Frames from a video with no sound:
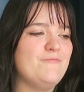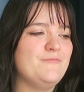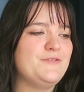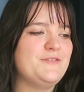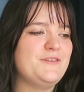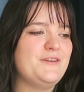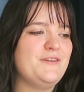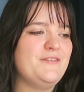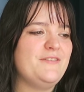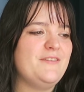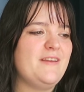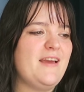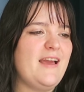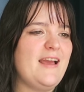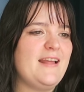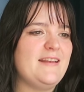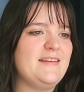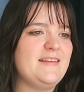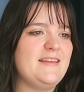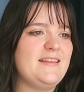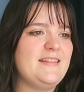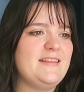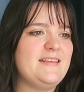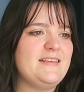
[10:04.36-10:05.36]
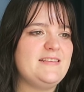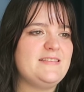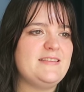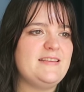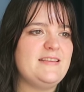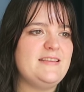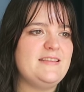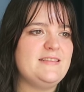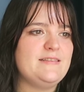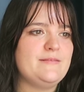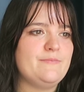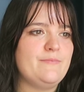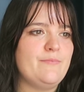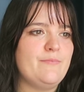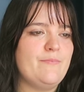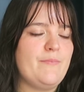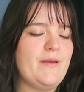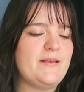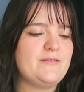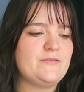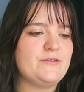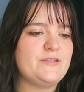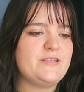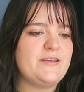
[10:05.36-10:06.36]
soon. And this is
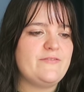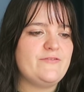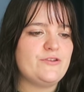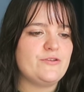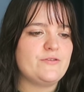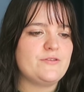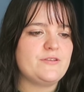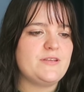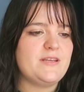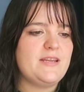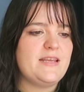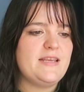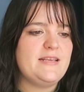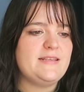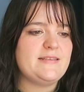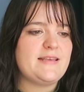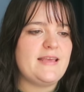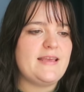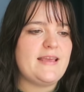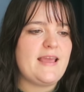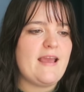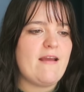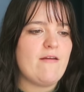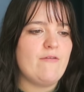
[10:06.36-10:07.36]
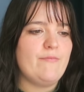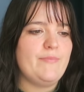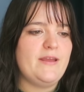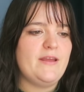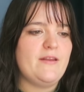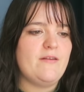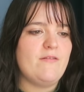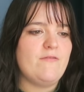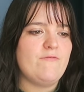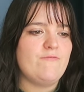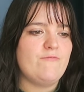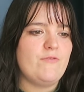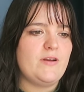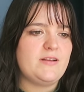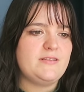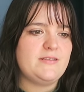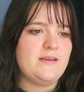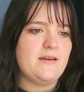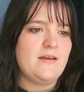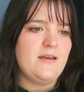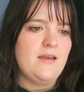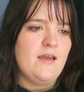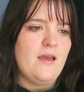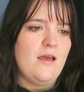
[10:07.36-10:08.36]
Eskor David Johnson is a Caribbean
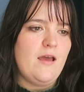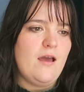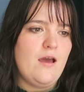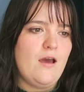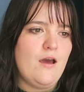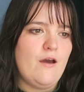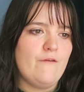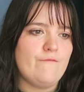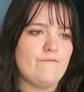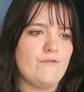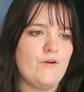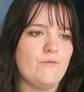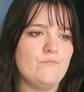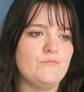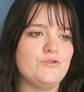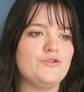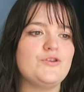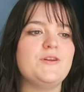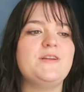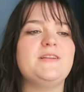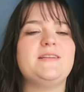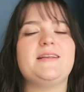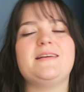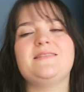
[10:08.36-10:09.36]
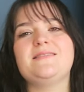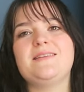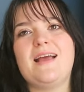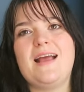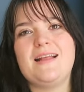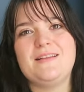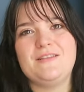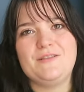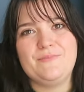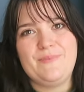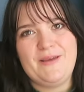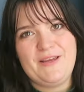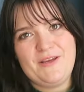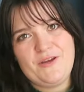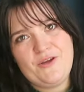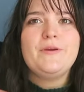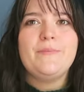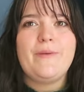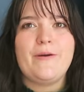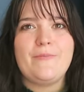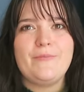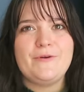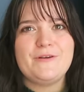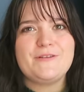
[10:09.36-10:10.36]
writer from Trinidad and Tobago.
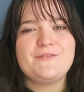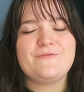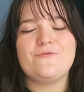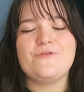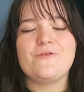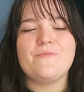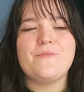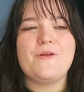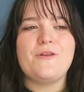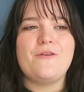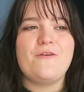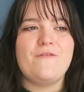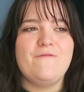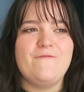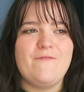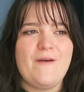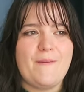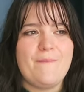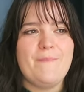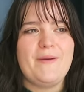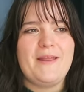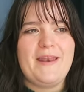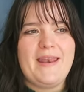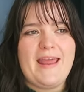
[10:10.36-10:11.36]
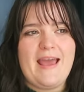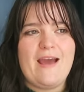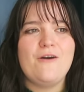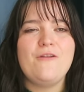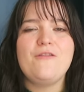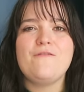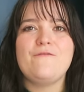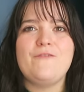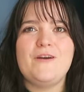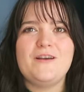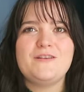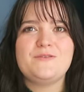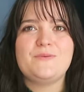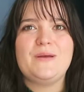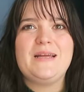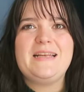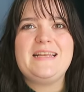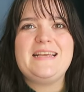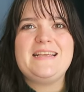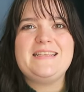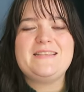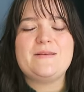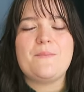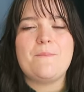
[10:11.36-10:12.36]
Talking about books from November now, the first
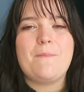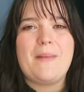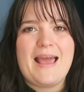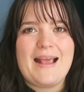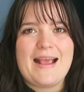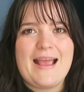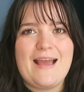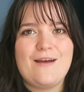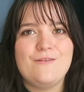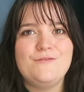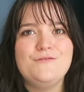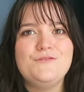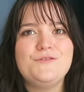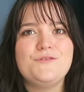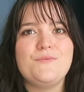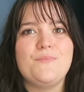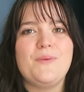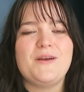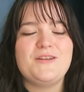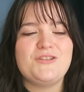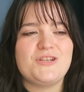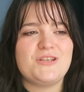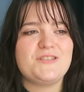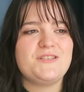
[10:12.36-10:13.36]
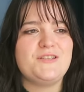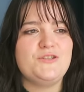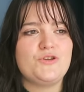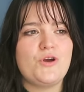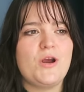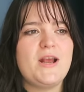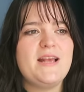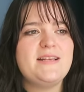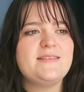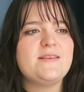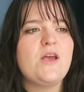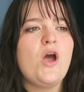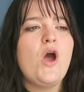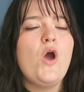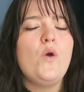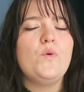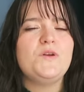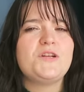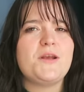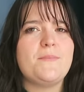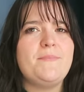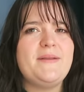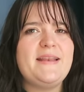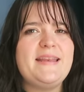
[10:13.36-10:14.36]
one is Blackouts by Justin Torres,
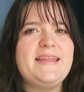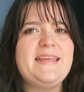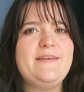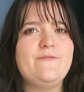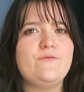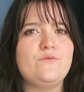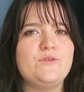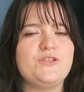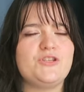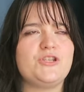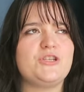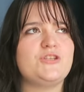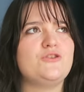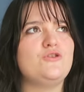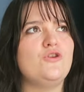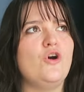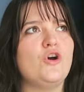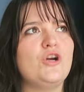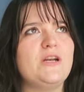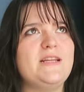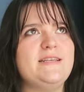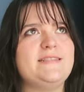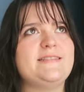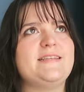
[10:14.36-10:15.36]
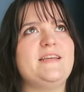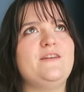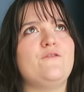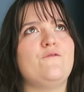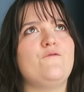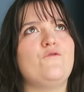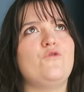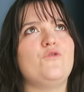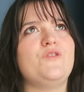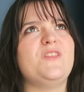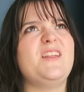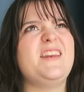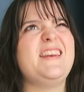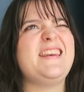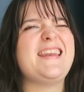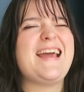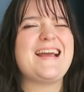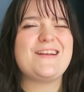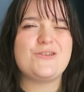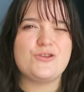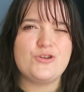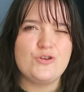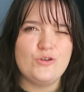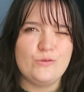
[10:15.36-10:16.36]
which I believe was just longlisted for the
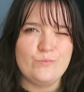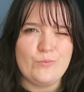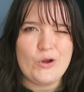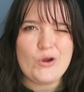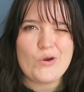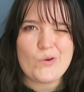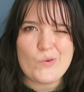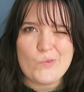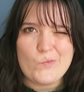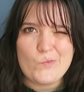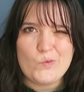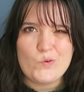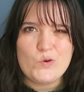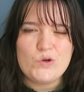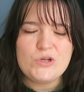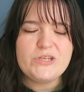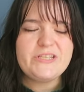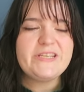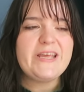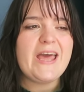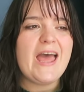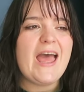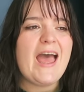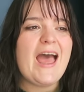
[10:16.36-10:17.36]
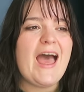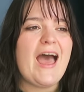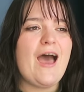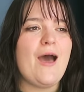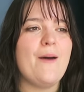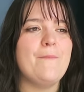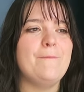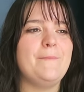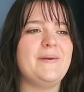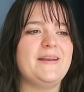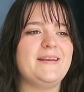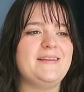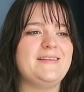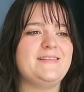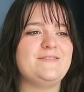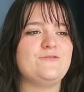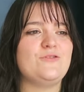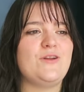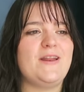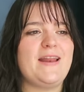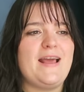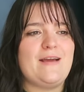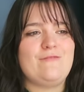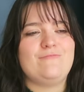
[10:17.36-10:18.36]
National Book Award, but it is
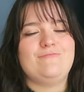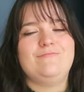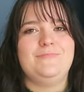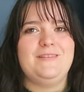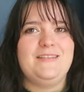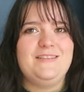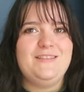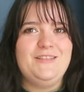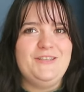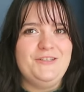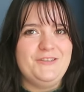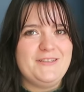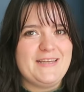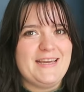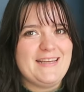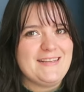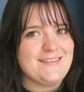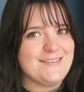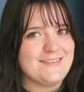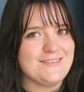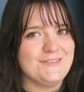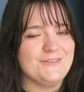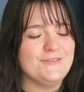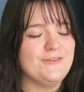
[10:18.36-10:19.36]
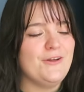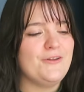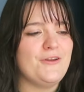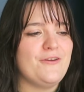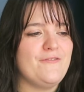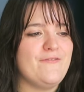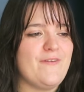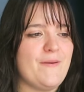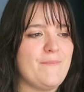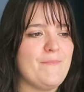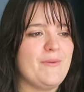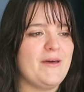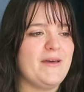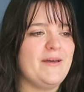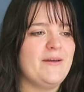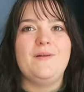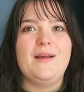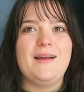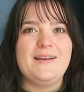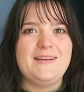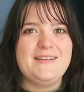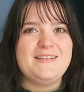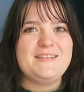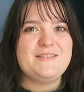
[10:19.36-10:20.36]
not out in the UK until November.
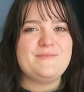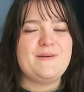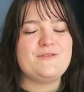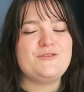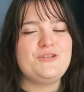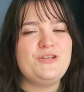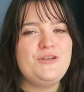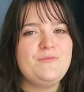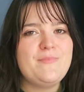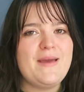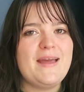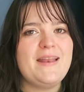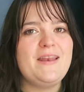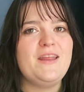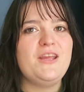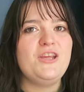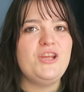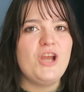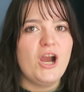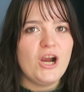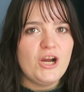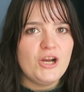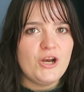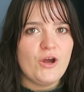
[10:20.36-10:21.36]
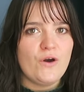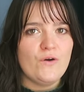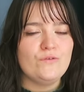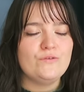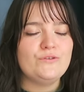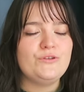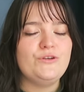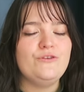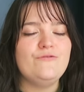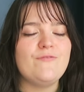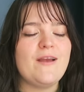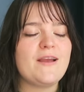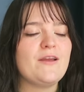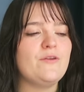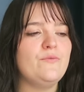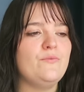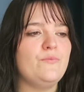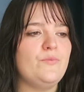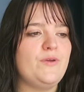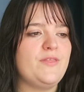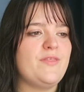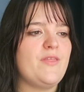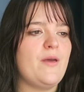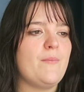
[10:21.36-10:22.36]
And it is about two men, young and old, who reckon
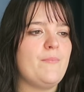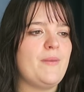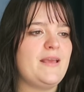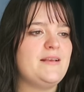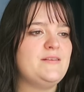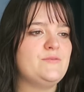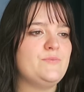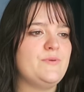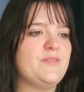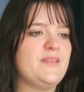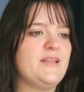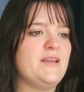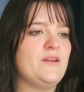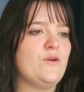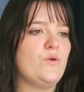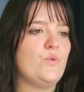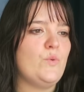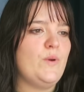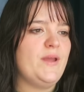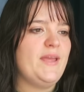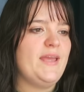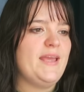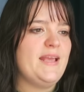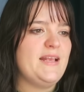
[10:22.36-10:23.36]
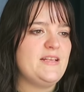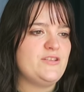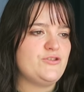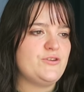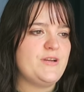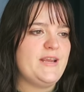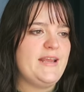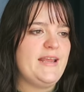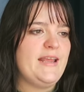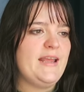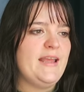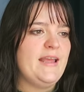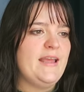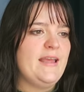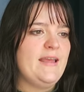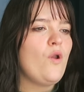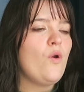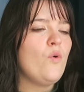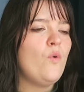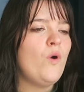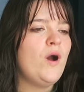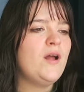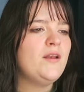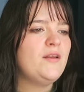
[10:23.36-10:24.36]
with their place within queer history.
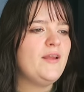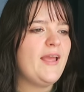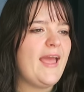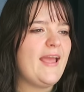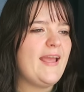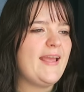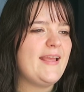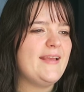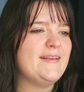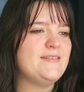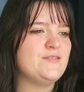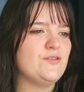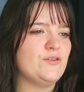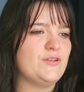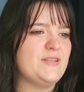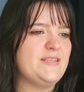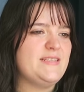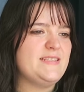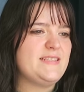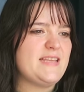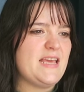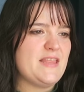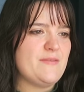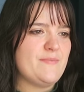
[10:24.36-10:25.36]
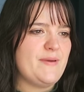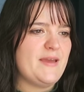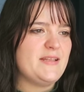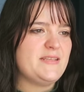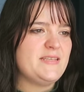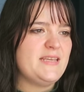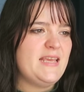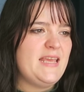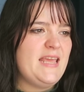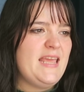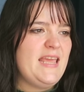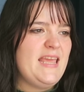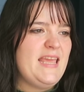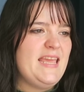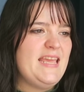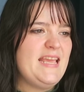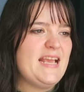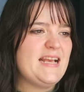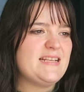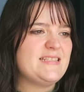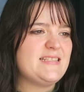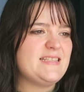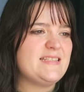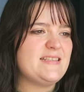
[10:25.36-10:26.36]
Juan Gay is on his deathbed. He
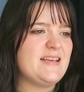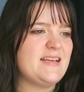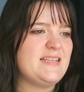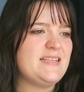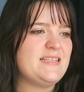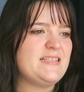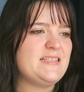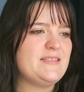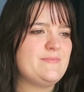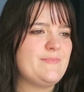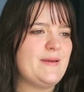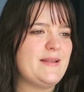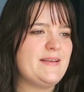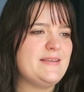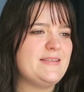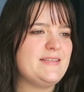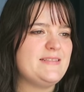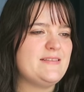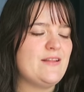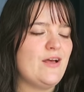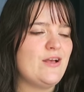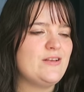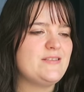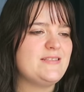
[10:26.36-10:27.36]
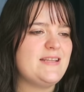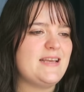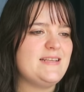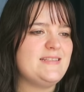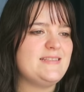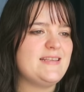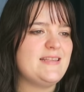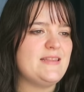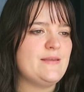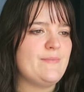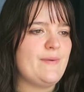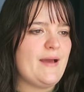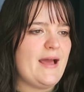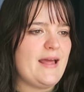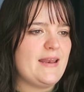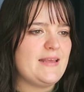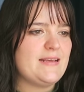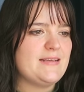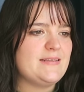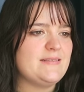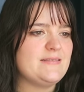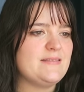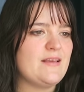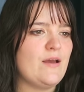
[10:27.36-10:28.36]
has decided to spend his last days in the
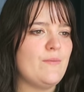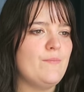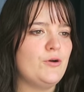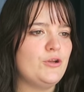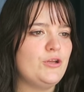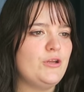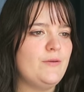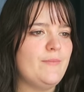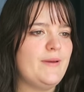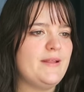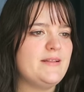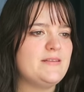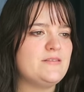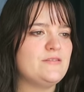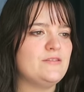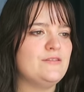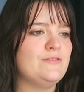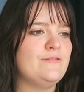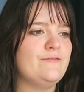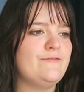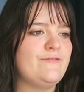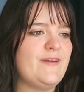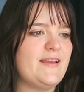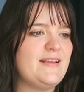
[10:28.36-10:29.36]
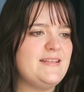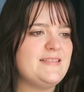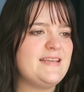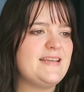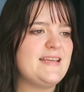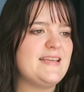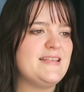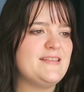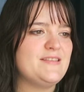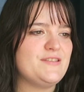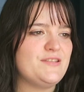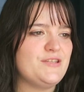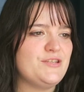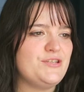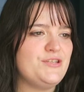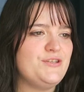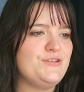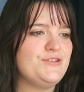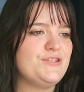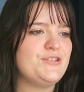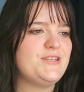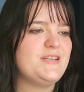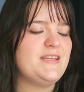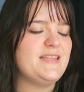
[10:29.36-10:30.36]
Palace, a monumental, fading
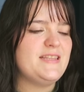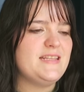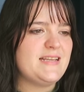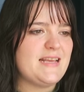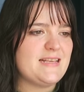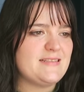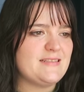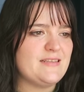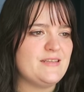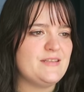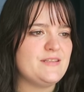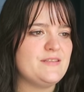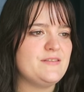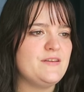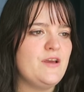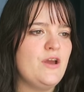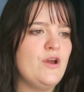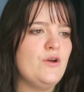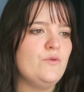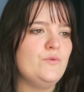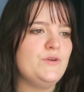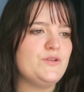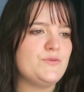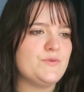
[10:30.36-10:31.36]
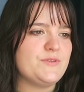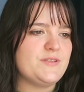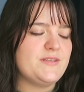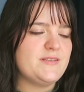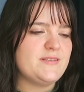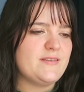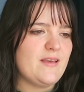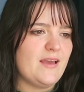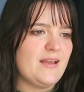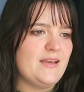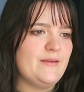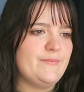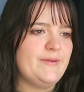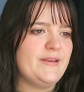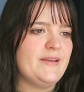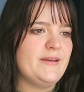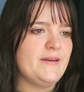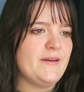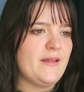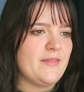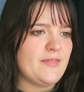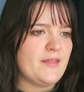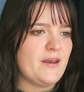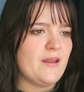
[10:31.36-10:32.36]
institution in the desert, which was an asylum in
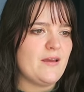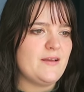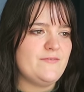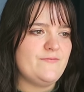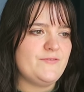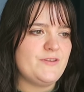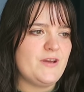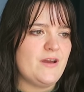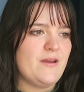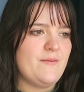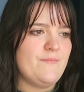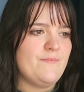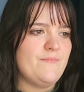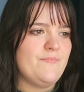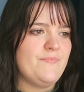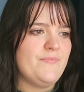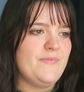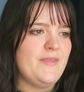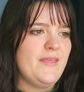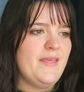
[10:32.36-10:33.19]
another lifetime.